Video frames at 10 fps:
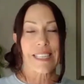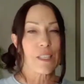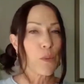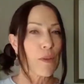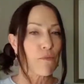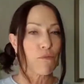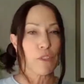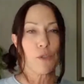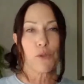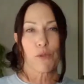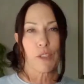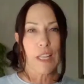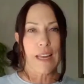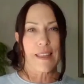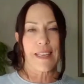because we flew through a
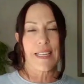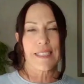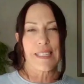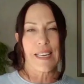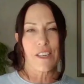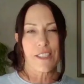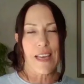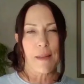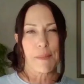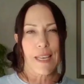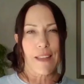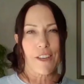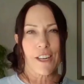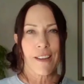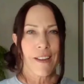lot of things in our time
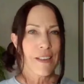together.